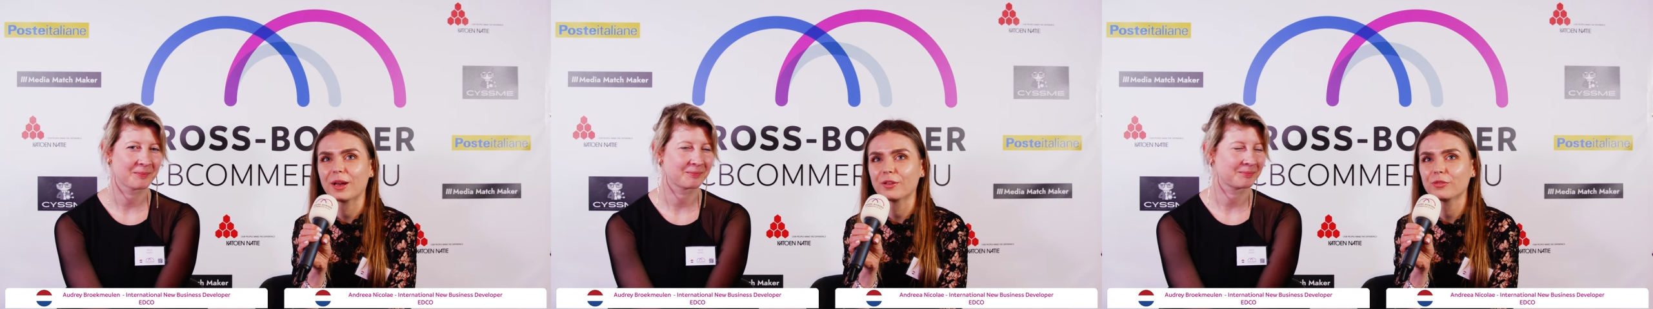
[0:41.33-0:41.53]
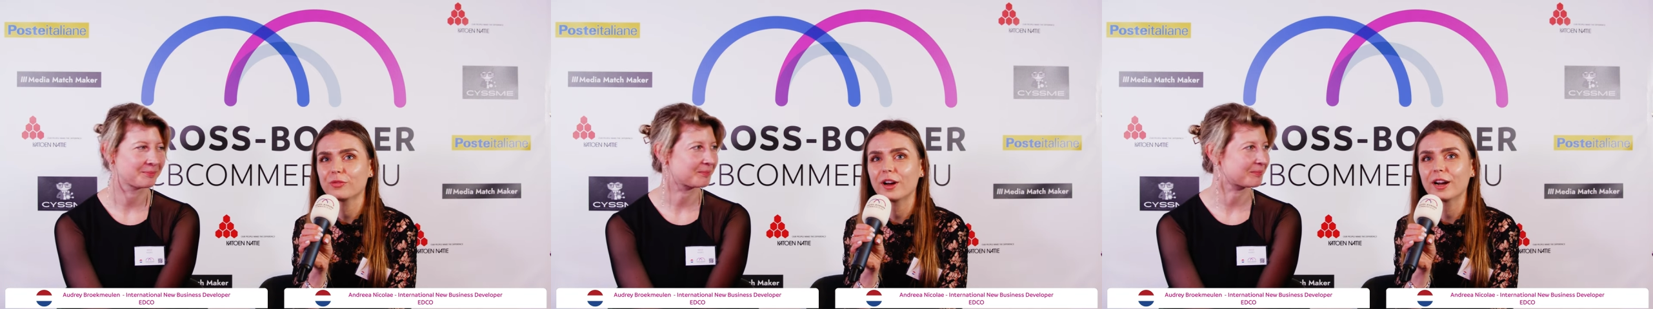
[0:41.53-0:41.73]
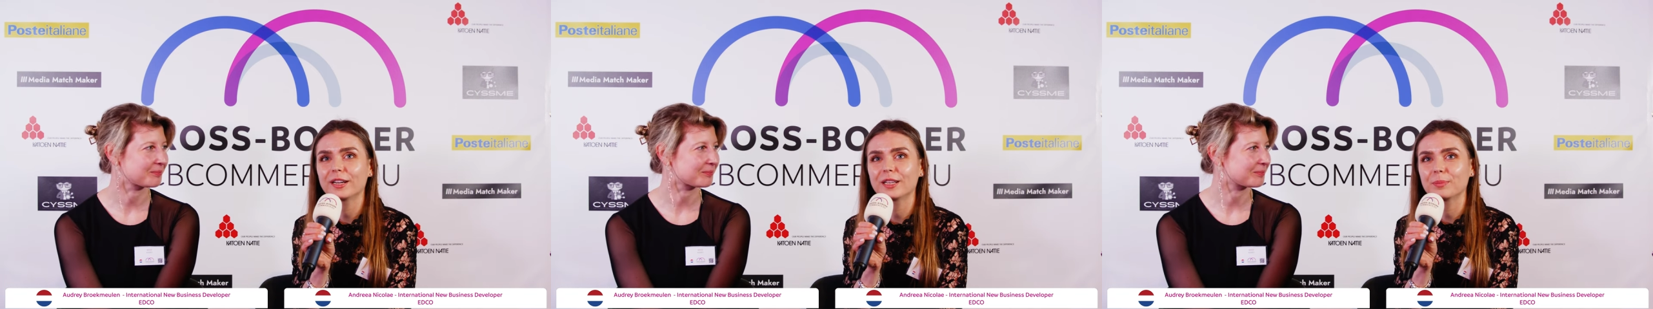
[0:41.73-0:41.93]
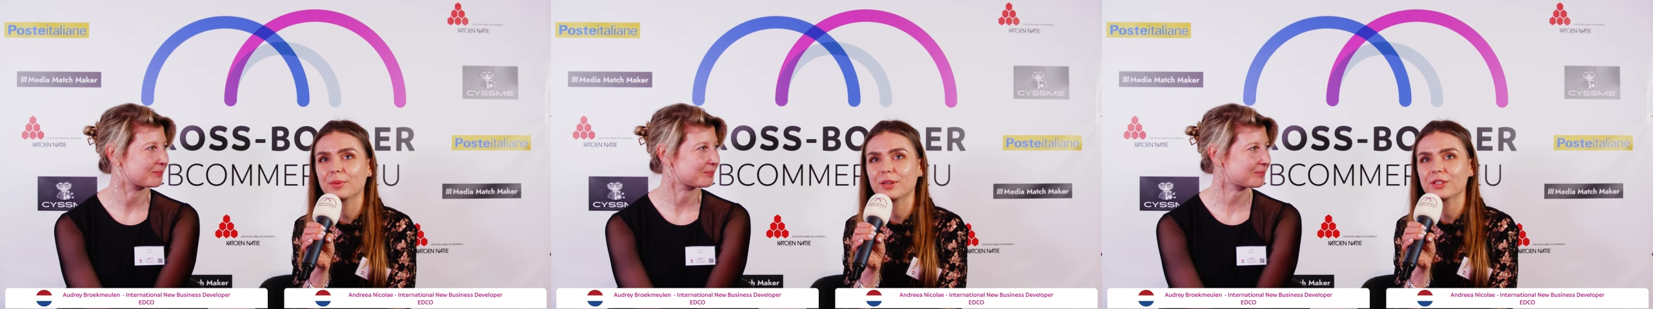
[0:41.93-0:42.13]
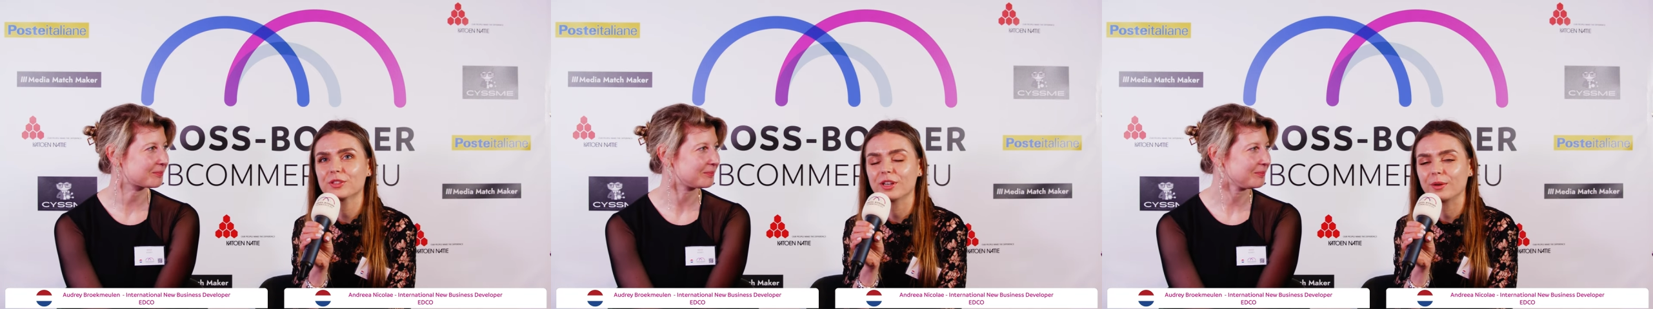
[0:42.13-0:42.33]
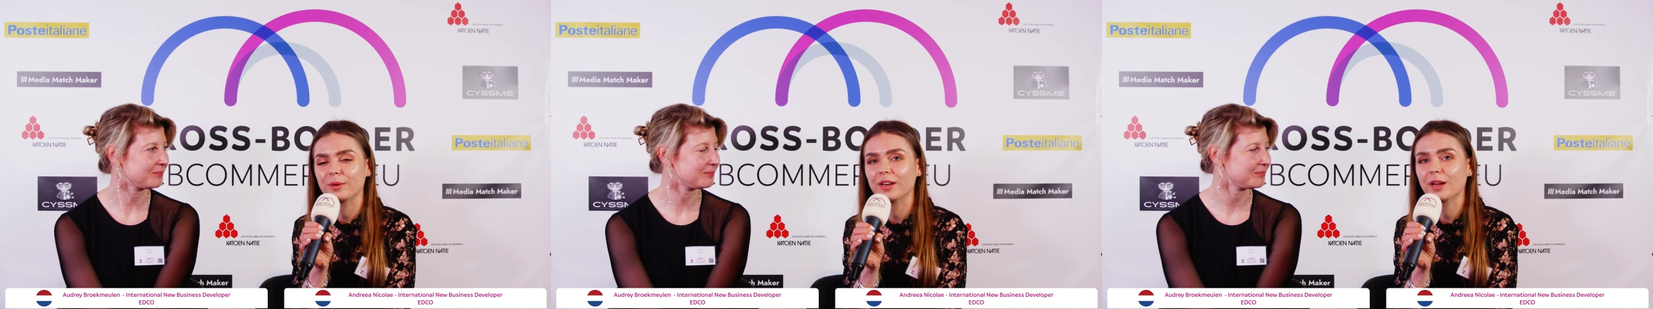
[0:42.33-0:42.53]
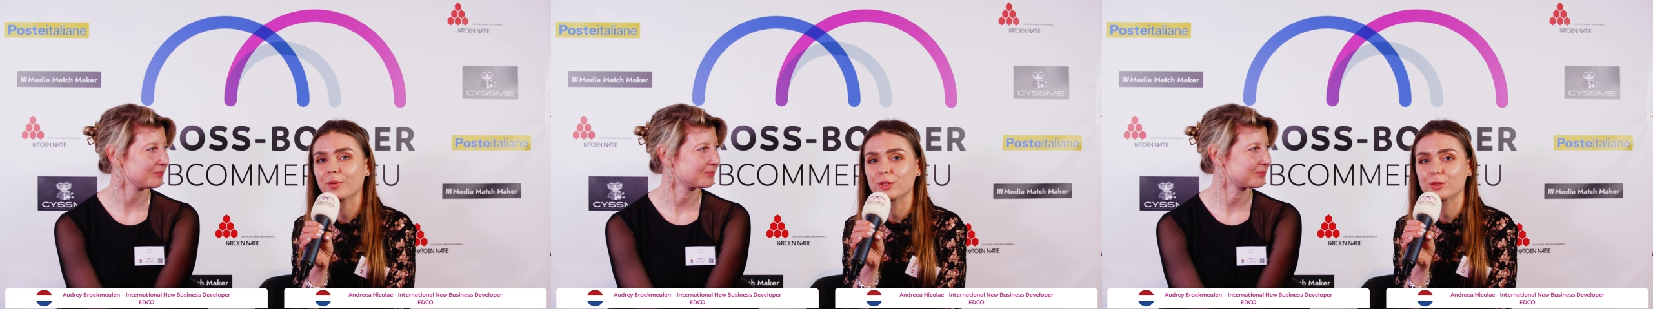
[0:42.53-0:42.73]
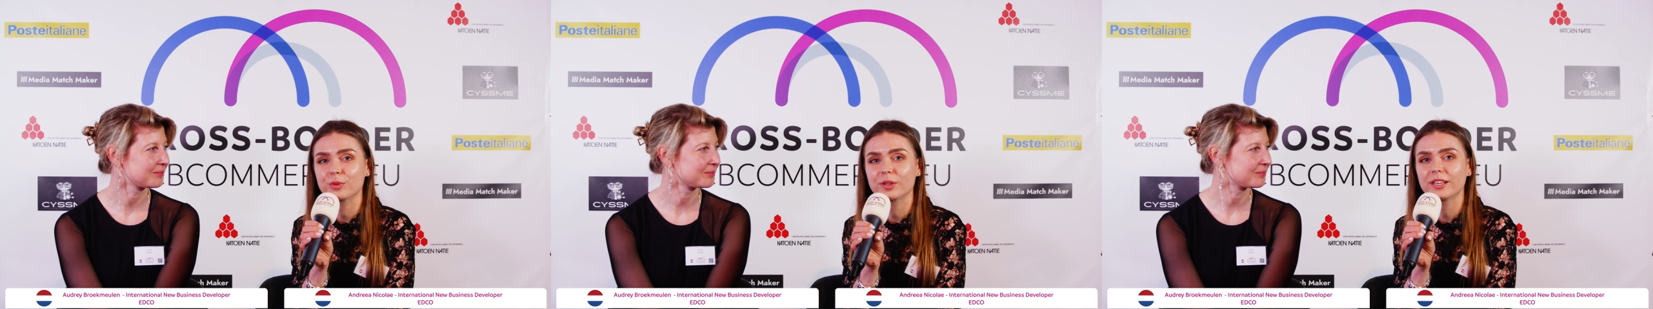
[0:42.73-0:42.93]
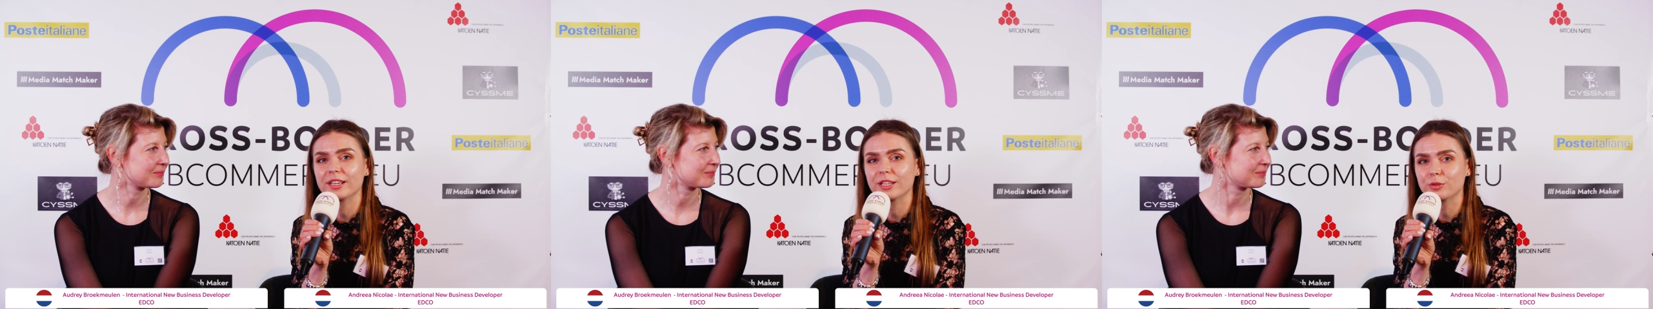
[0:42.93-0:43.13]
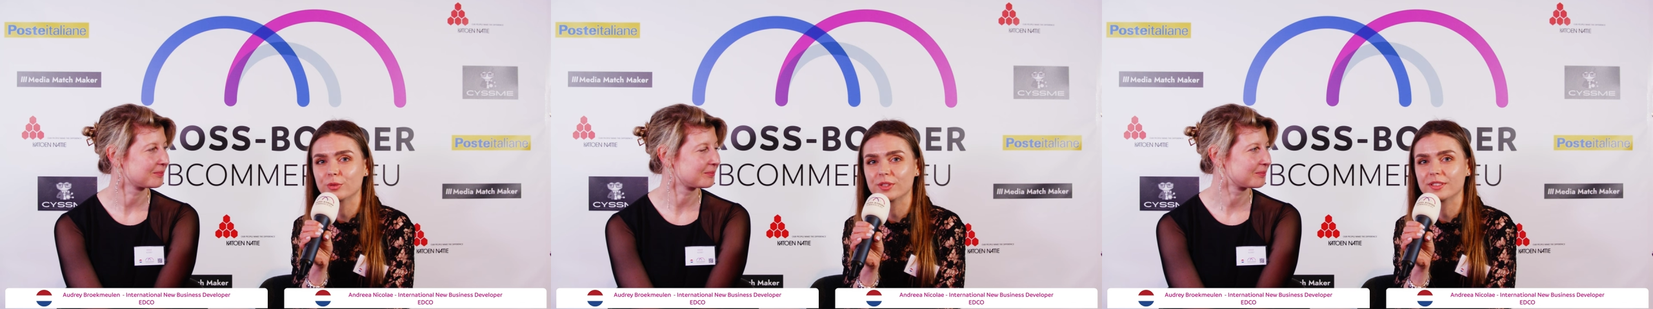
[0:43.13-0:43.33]
Speaker 1: by far the Peach Arena was really
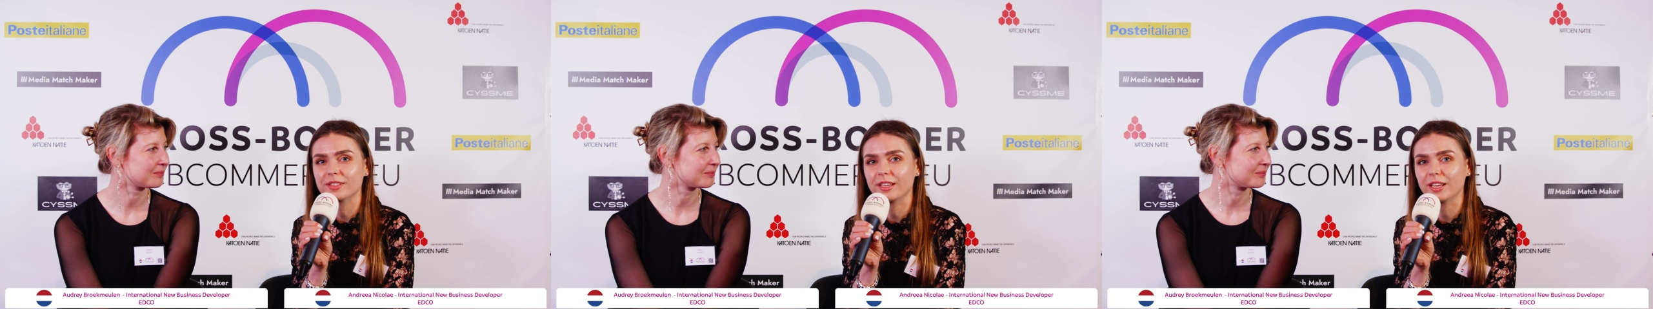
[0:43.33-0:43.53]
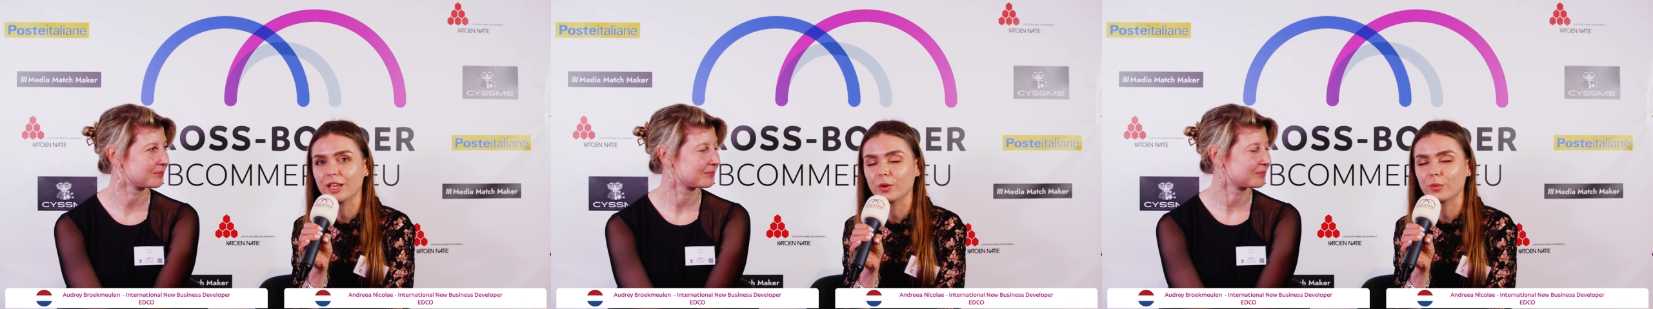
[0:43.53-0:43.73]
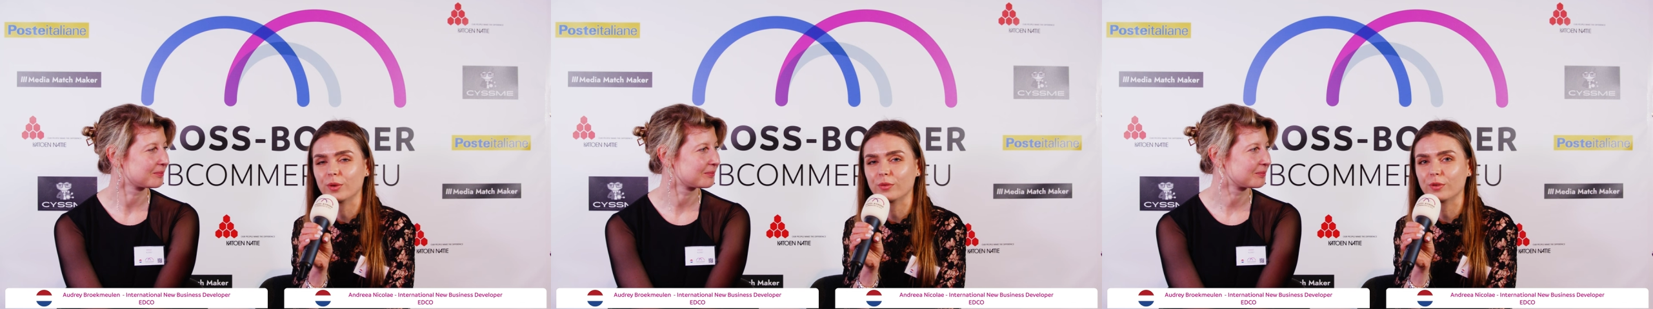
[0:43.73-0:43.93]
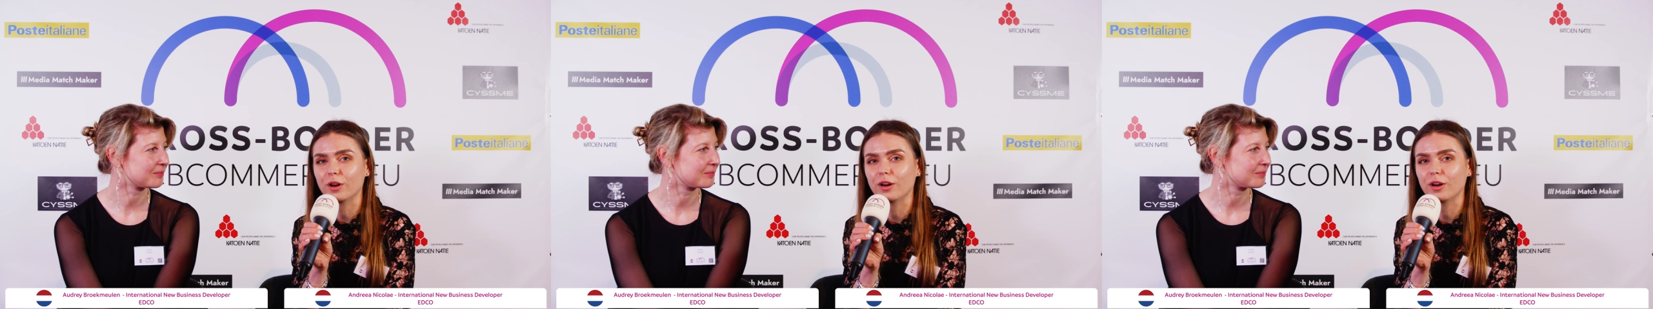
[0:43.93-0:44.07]
interesting. We've